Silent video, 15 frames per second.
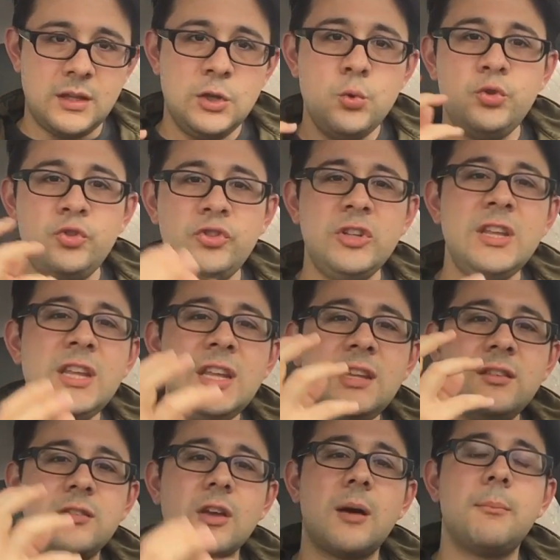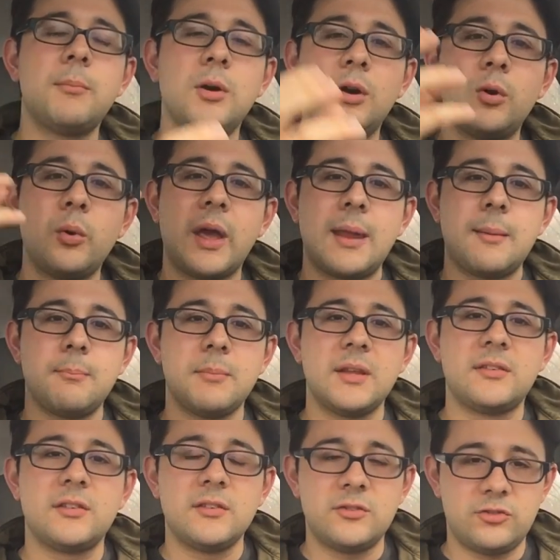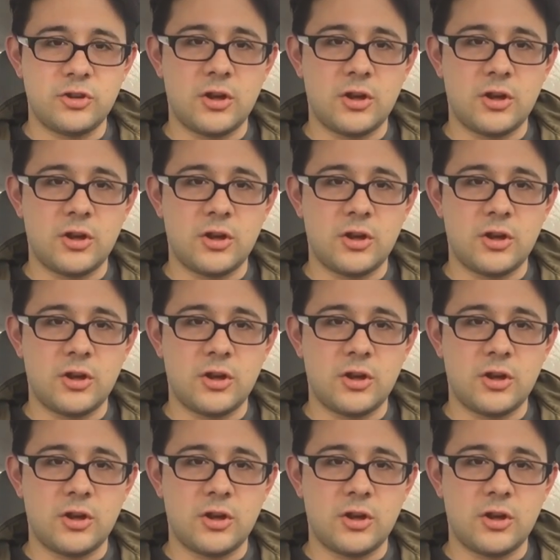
you see Dumbo and Mrs.